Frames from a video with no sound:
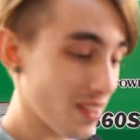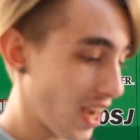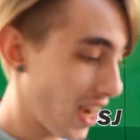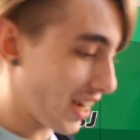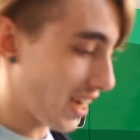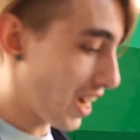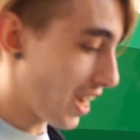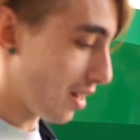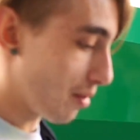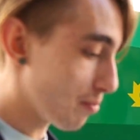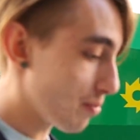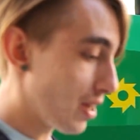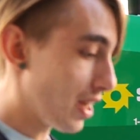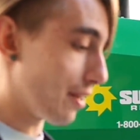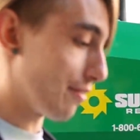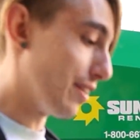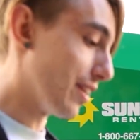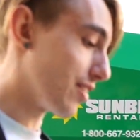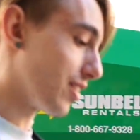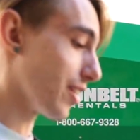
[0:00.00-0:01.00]
I got him.
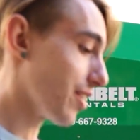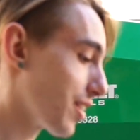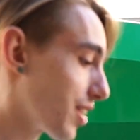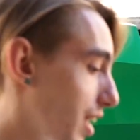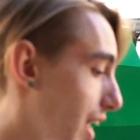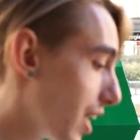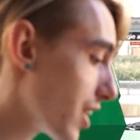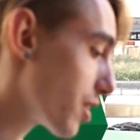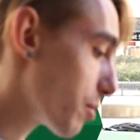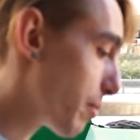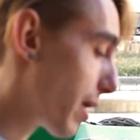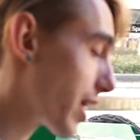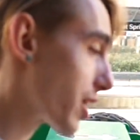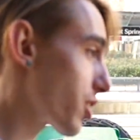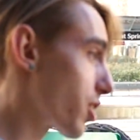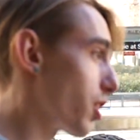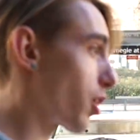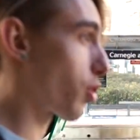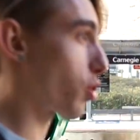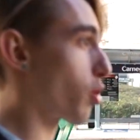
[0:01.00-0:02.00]
If this doesn't catch, I'm
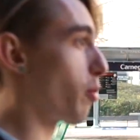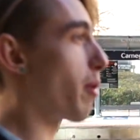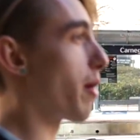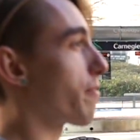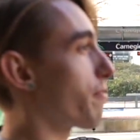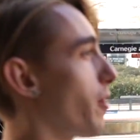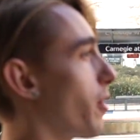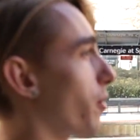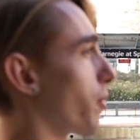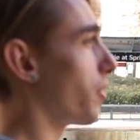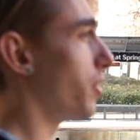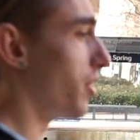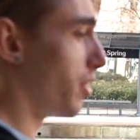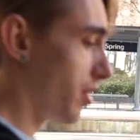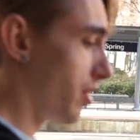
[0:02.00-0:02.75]
actually gonna throw my phone.